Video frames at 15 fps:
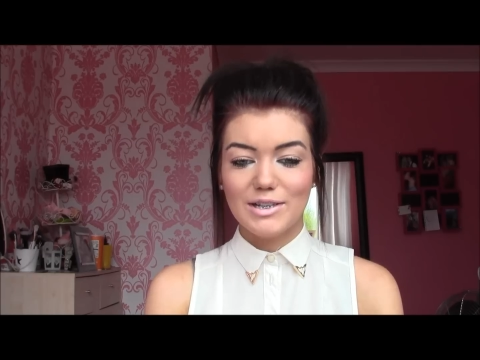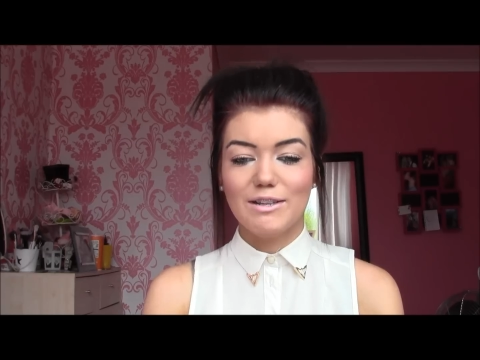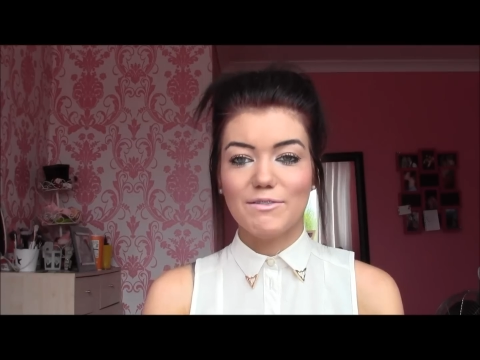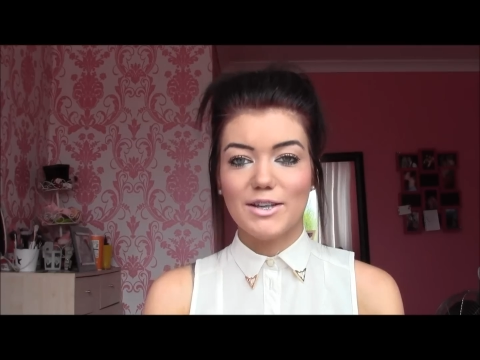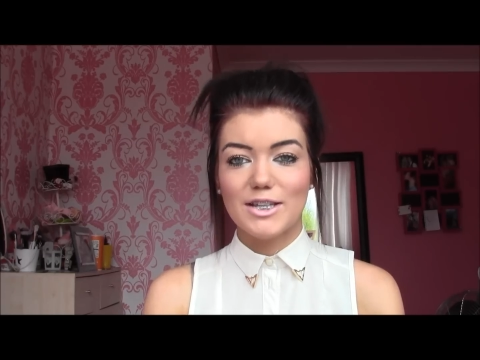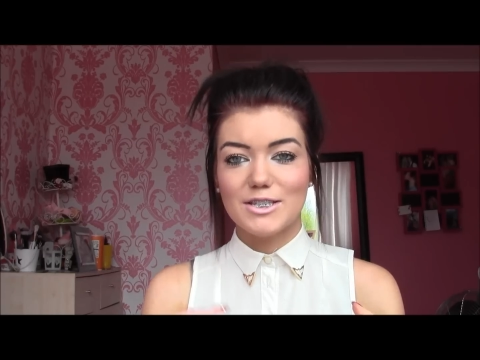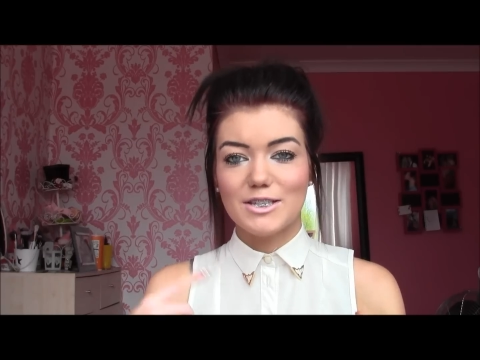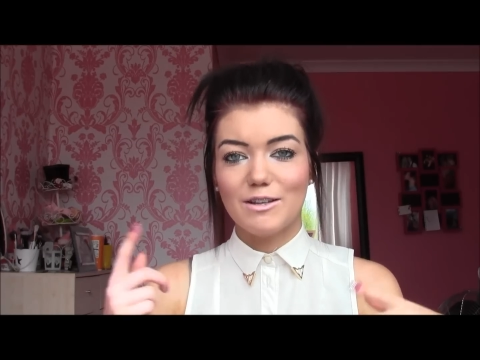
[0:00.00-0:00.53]
leave
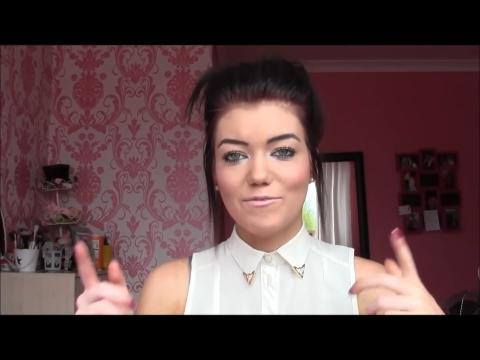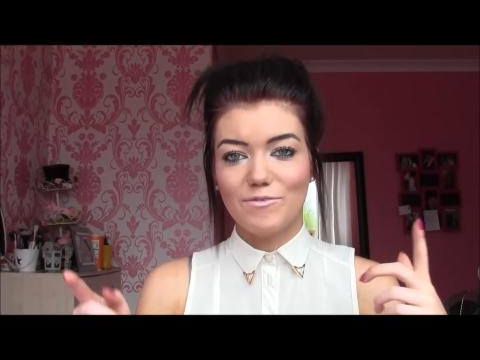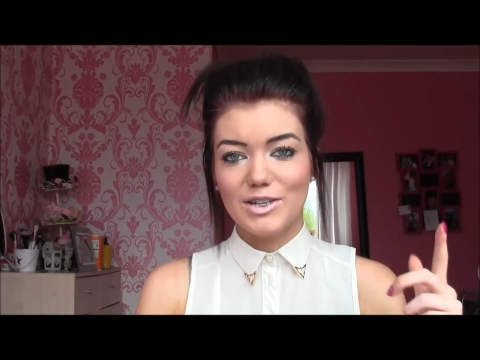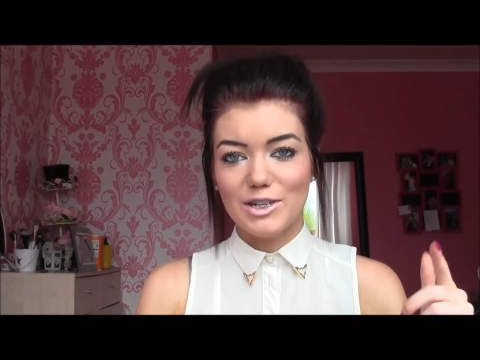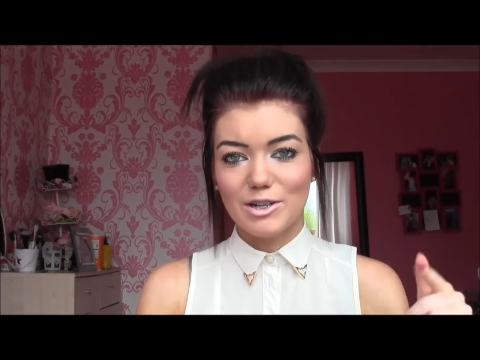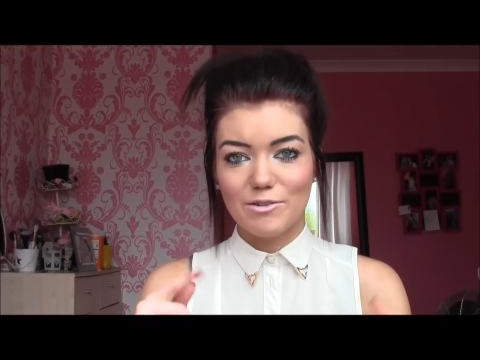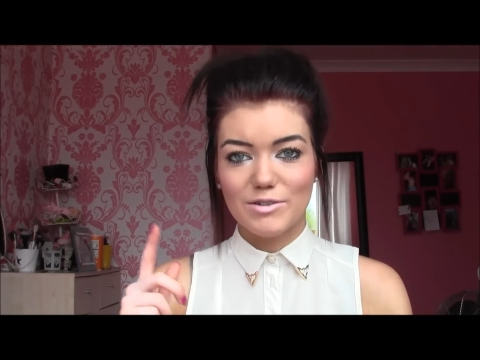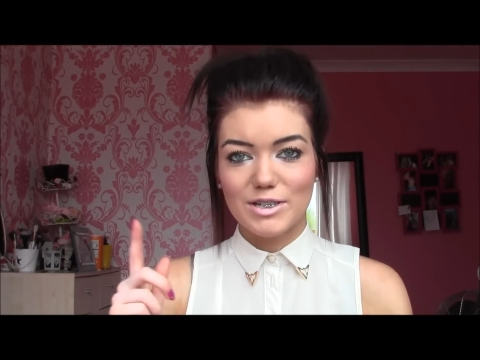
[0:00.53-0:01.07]
it as a
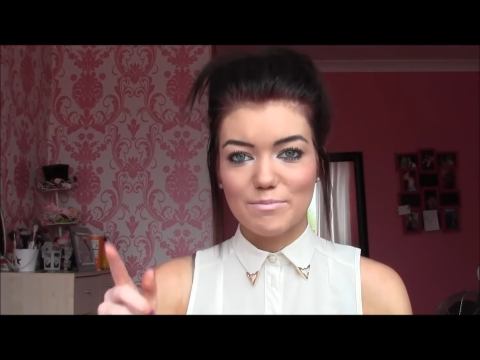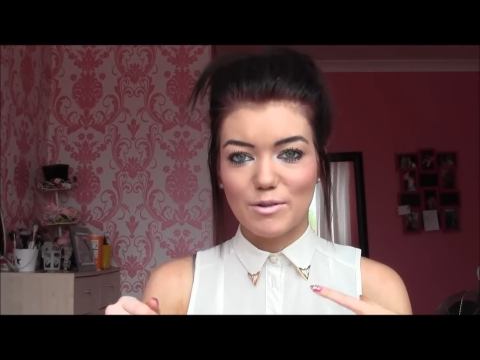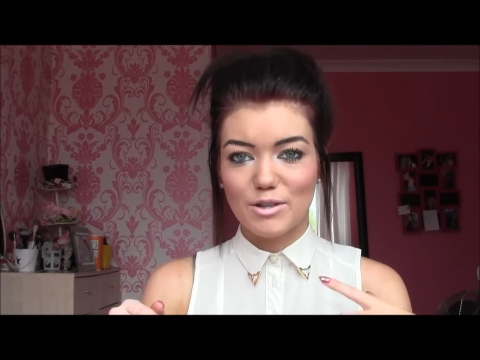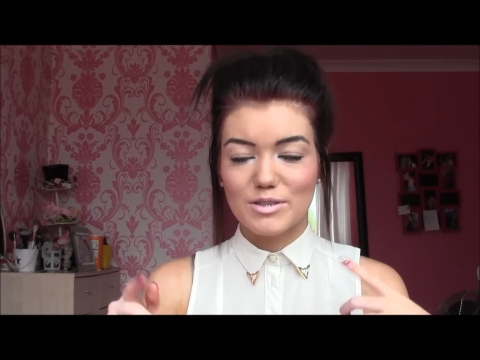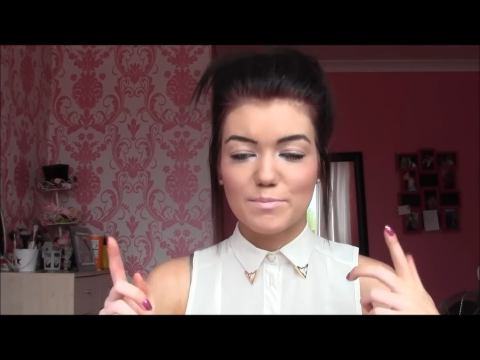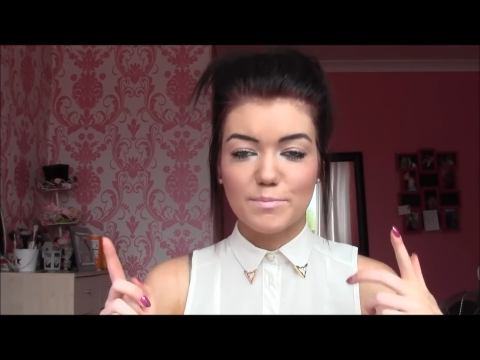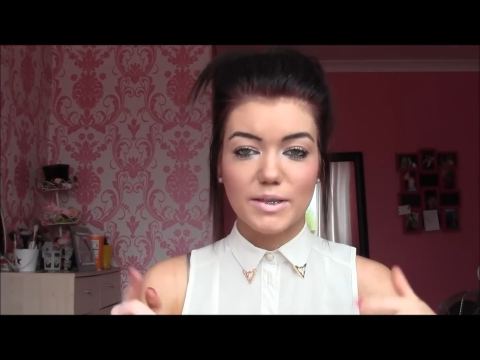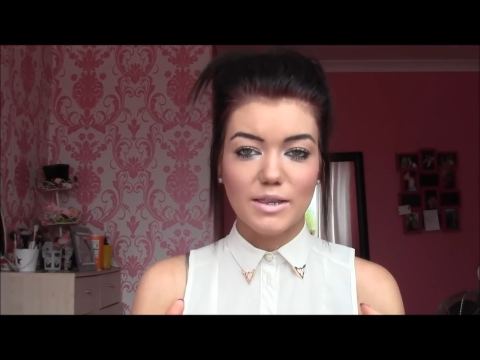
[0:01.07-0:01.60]
video
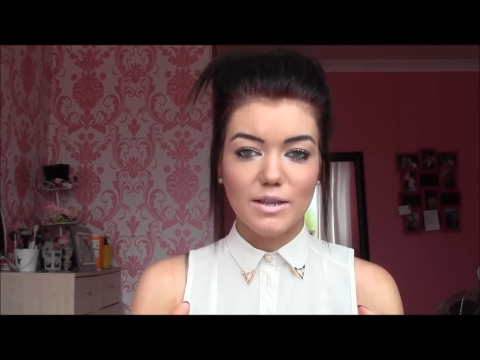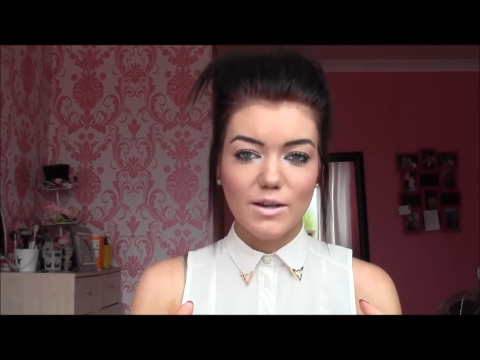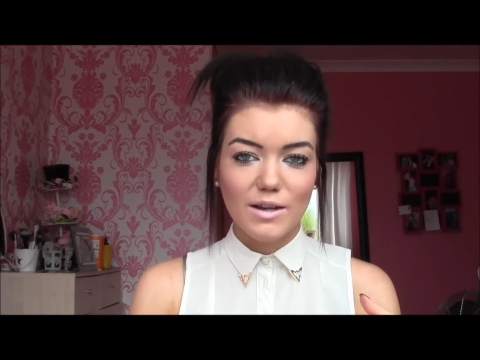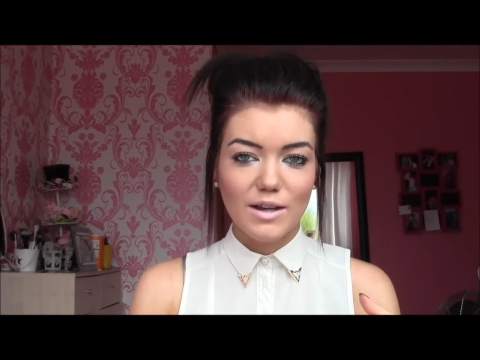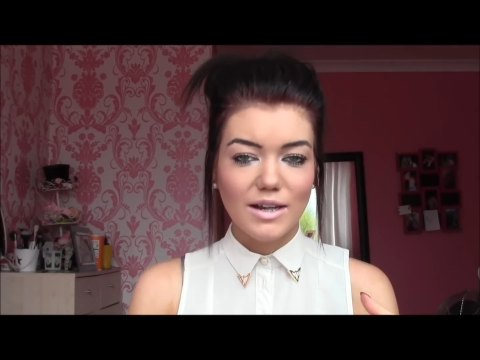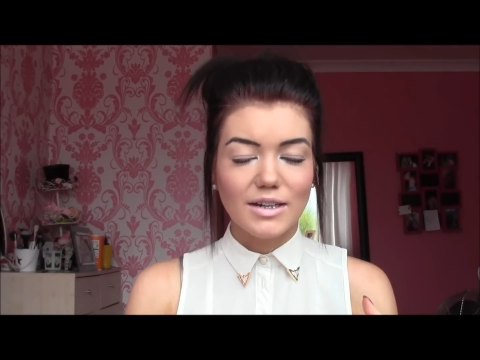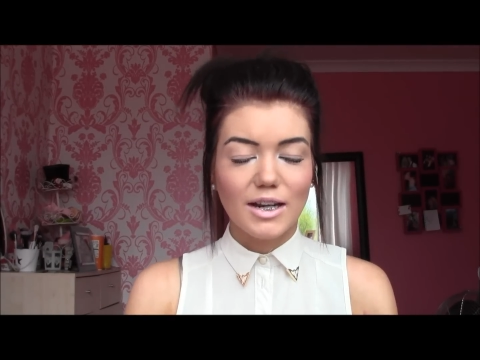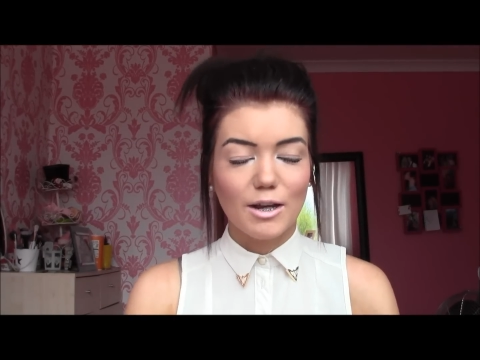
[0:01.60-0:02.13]
response
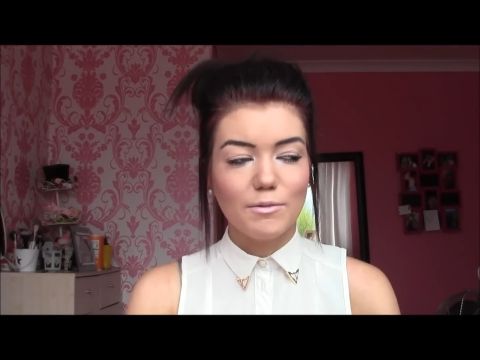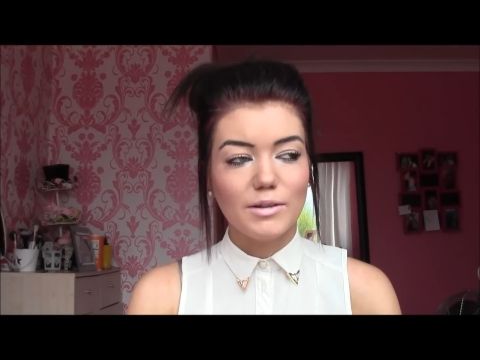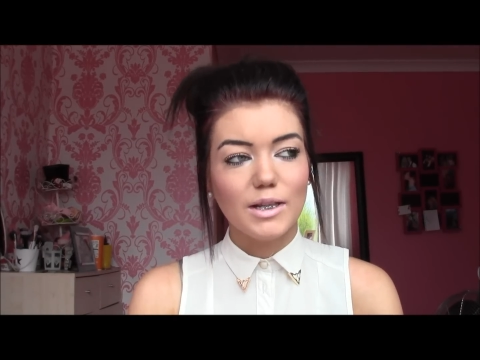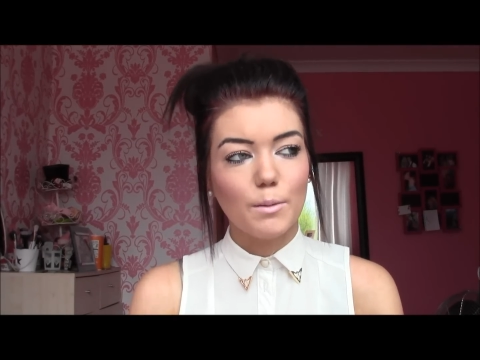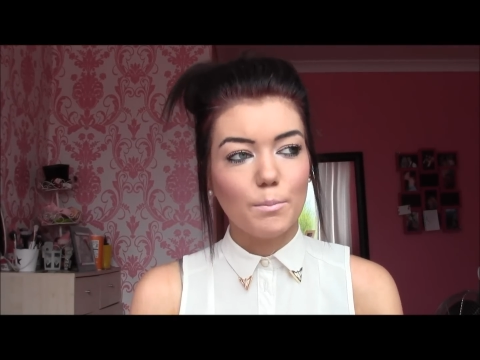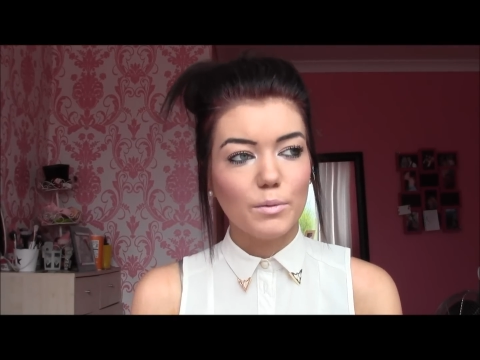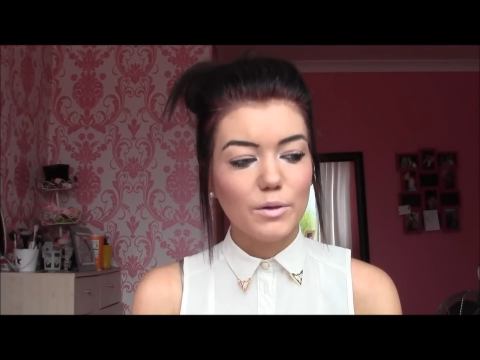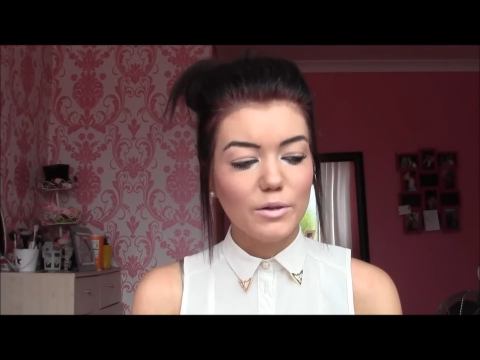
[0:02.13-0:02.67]
below and I will
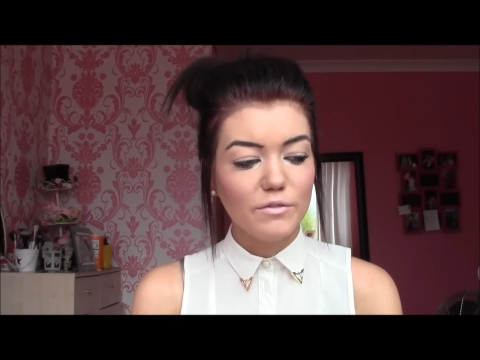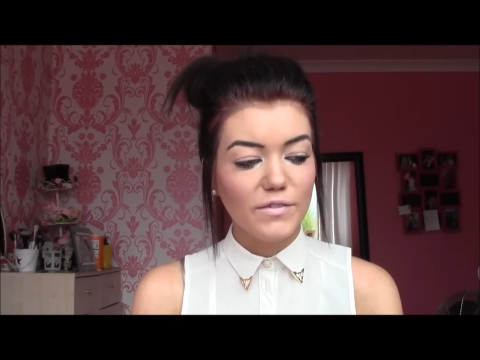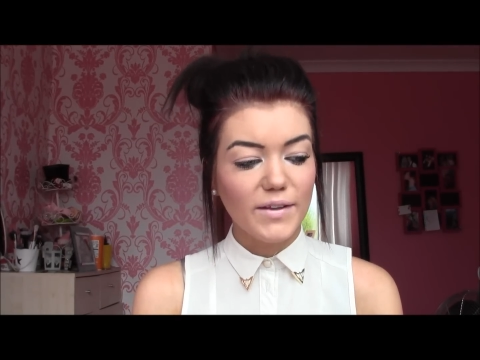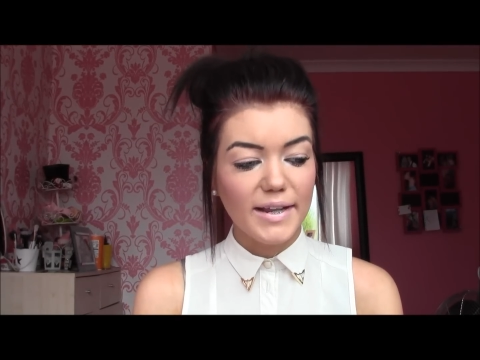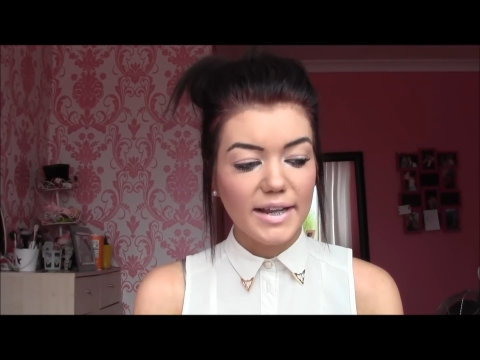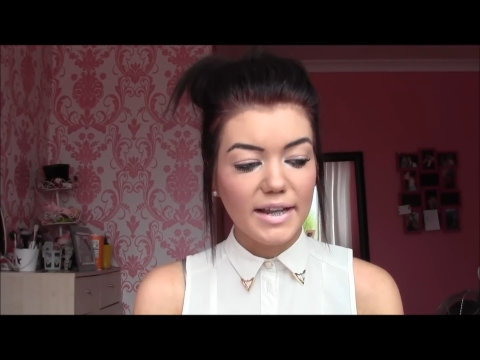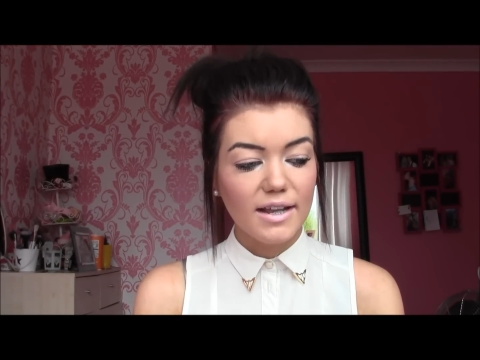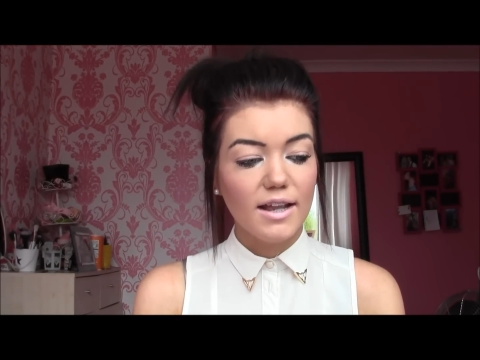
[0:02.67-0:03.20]
approve
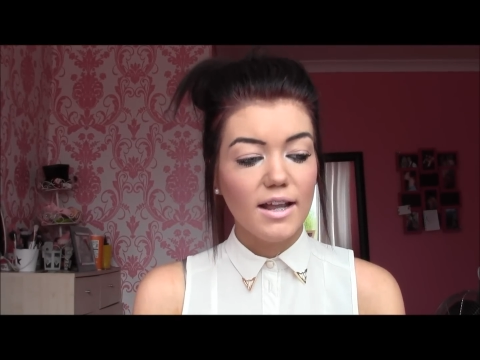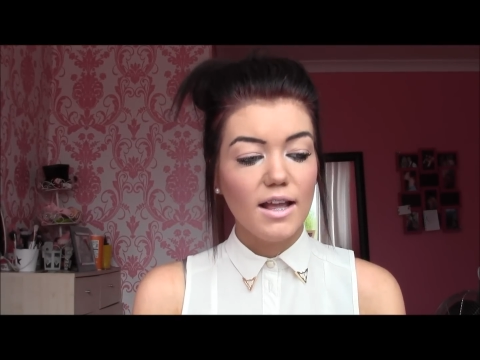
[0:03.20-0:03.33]
it.